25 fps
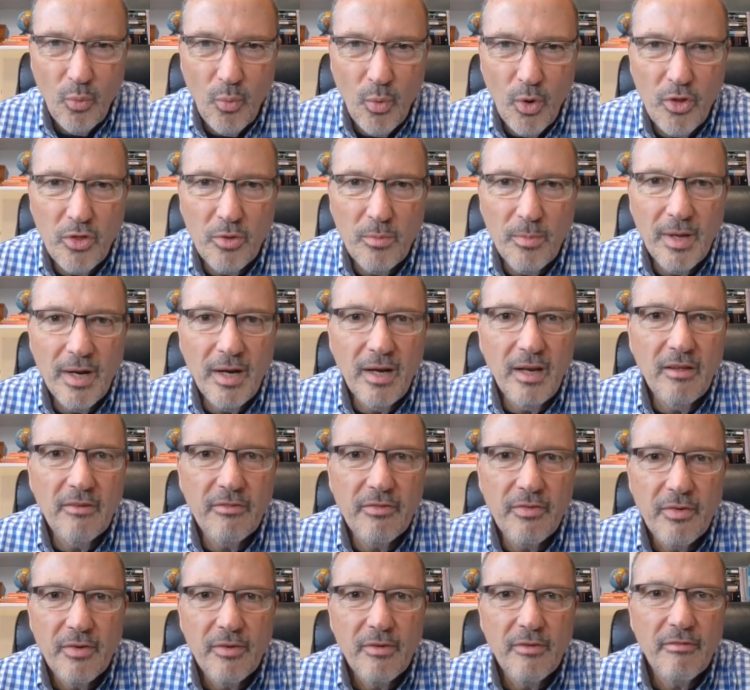We're in the middle
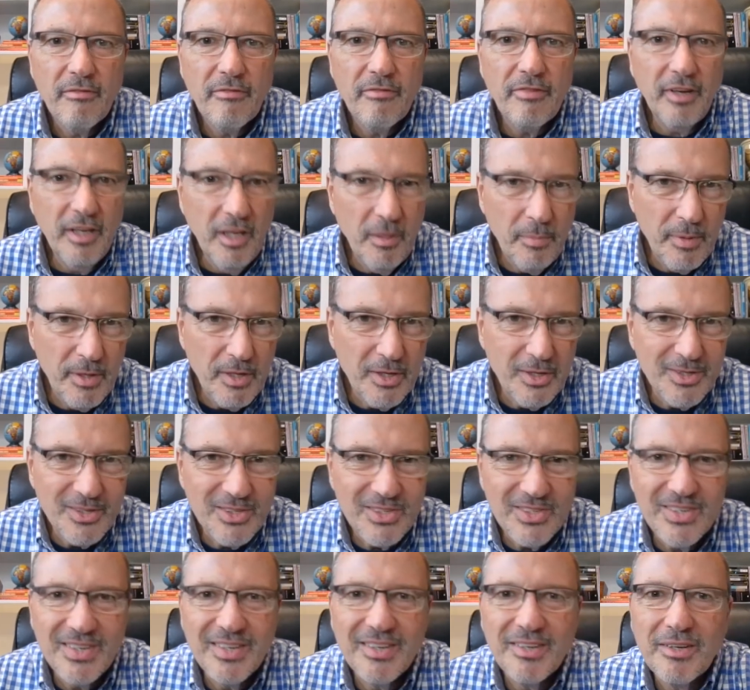of
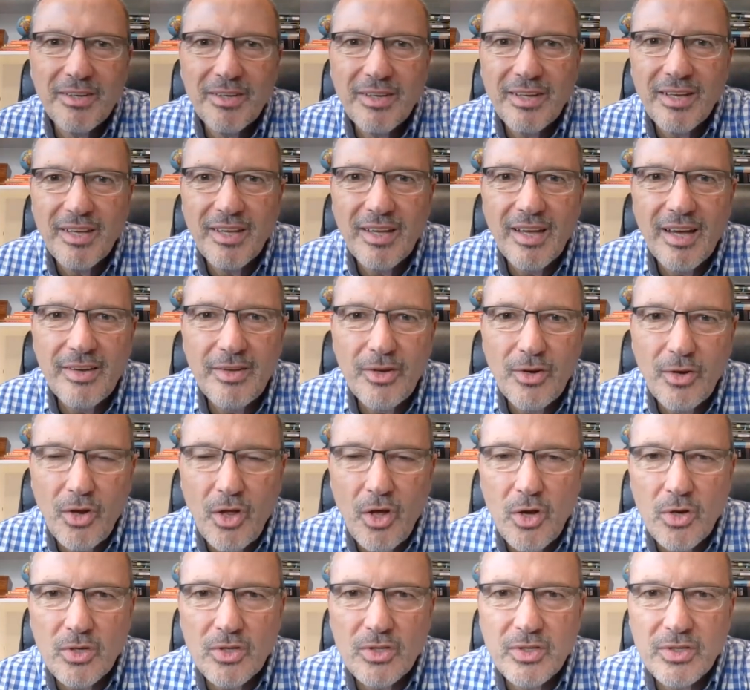Philippians, a
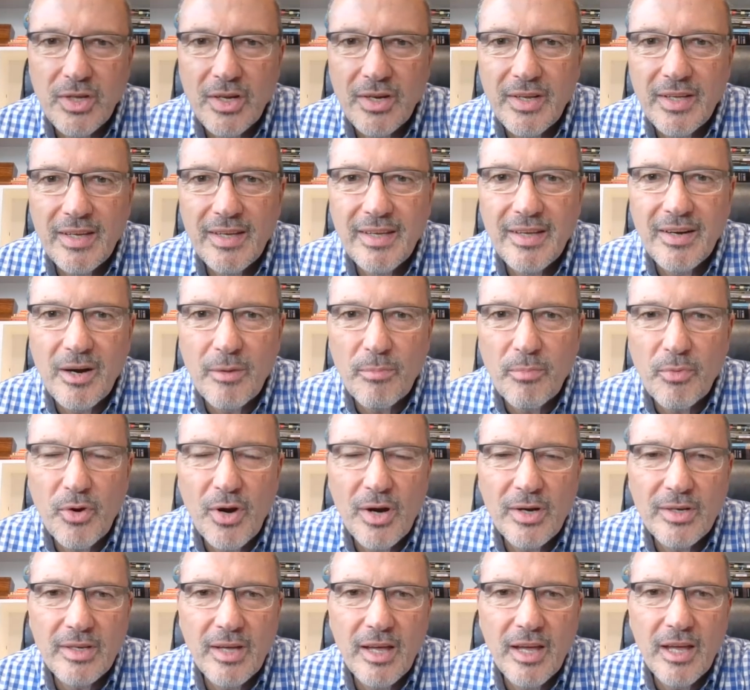year-long study in our
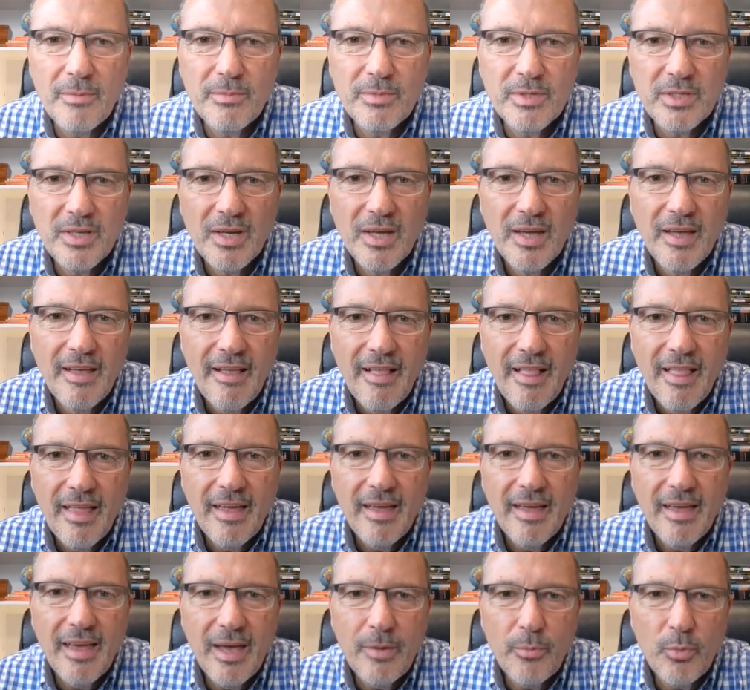prayer times,
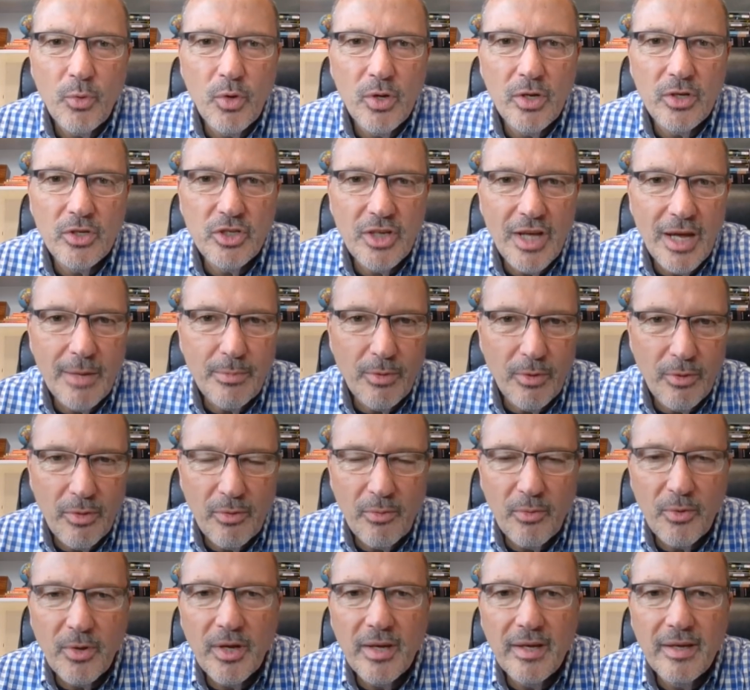and we're in chapter
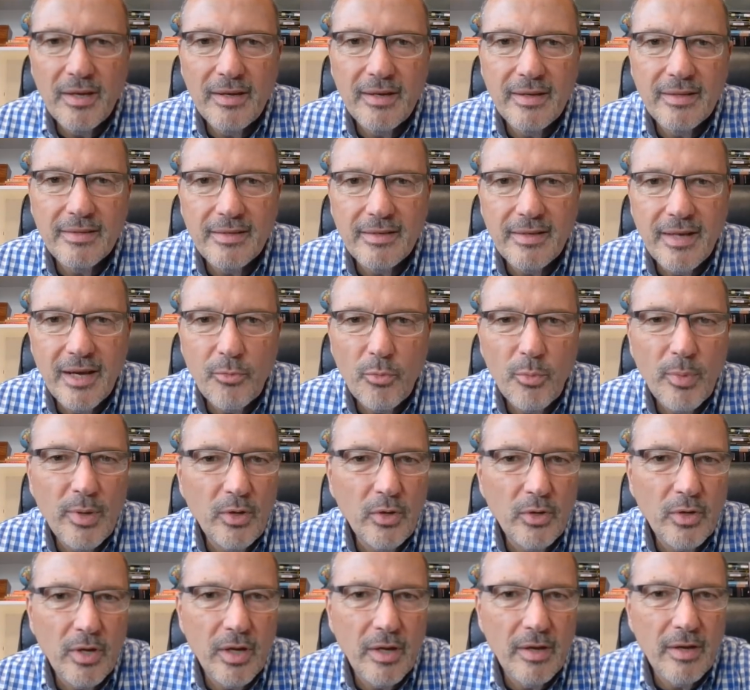3. Tonight we'll be
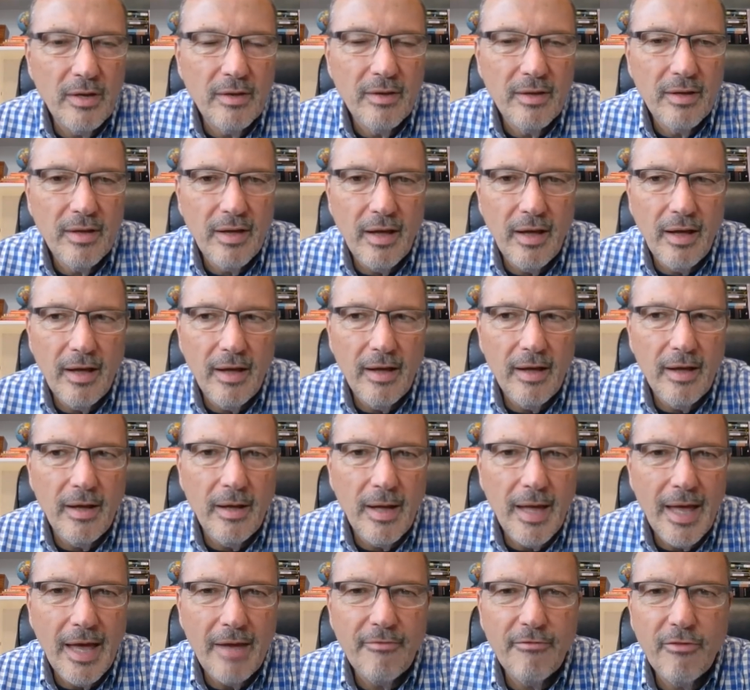looking
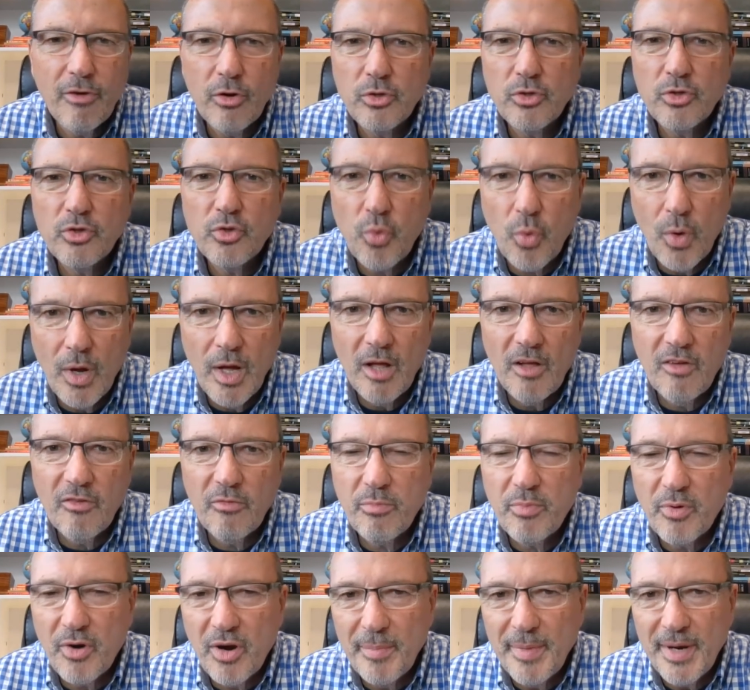at verse
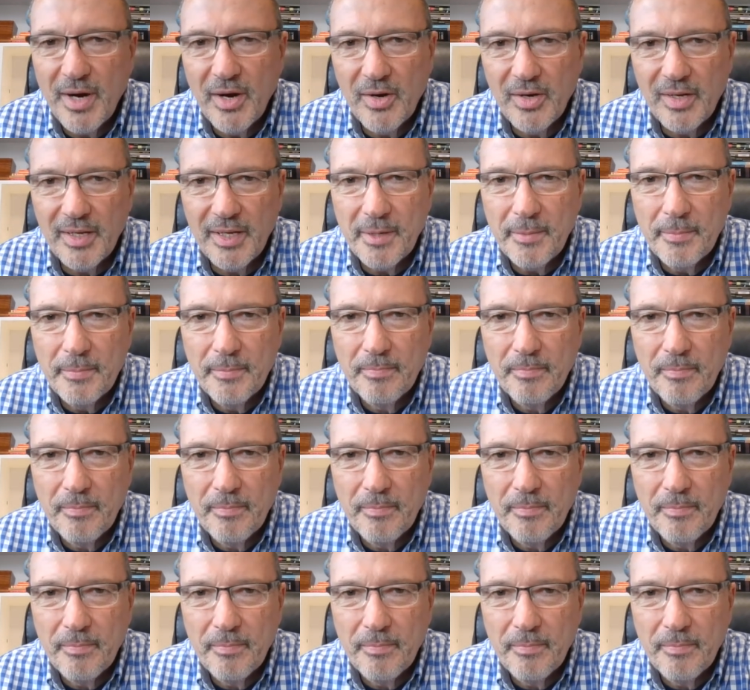12 primarily.